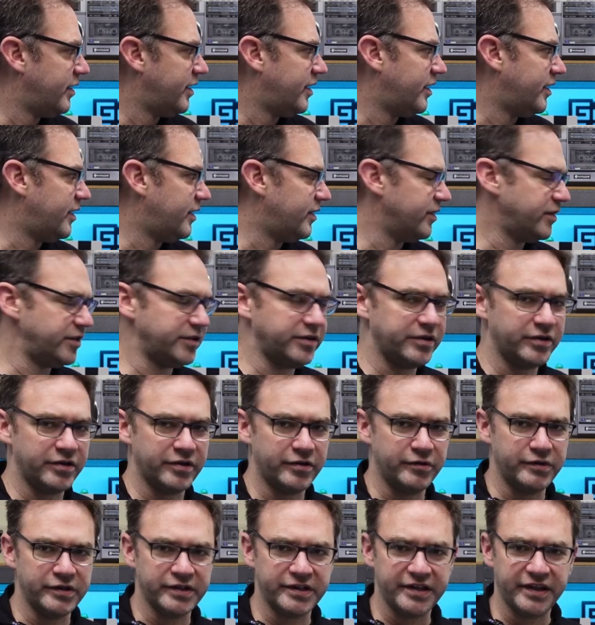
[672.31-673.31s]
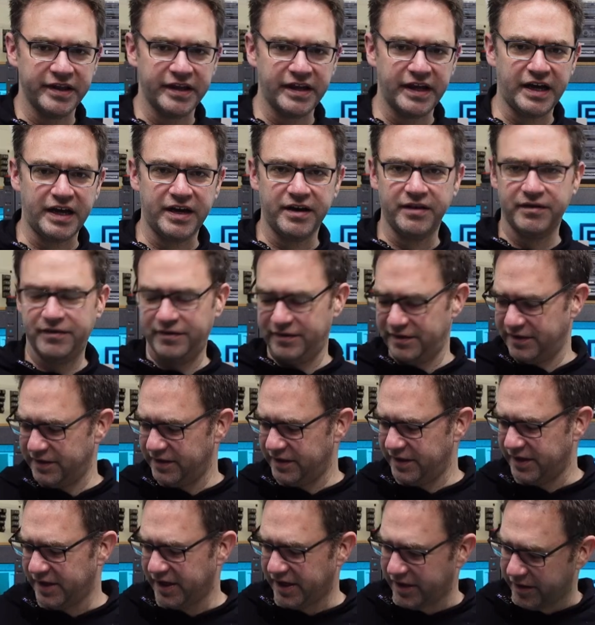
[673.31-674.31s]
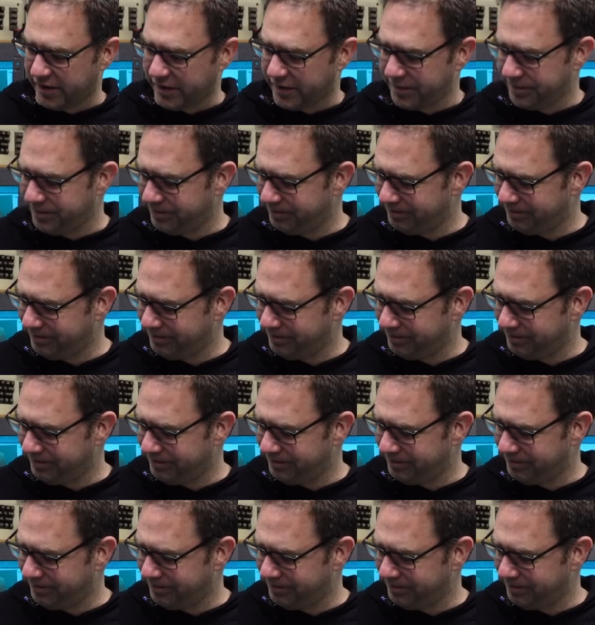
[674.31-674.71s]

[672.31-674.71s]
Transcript: Oh, don't go into that. Hang on.